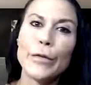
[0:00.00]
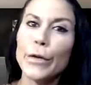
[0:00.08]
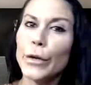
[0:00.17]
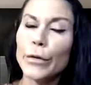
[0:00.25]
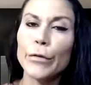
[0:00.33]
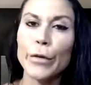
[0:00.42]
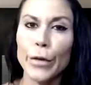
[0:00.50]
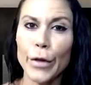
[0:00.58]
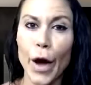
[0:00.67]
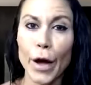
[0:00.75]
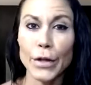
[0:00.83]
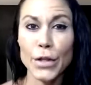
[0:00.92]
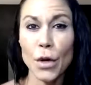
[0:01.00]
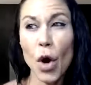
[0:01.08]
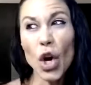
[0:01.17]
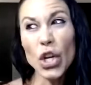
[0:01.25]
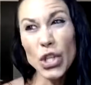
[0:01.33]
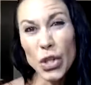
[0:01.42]
food for thought. So
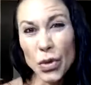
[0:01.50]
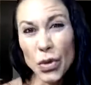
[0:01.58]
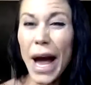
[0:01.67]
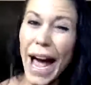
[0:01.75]
are you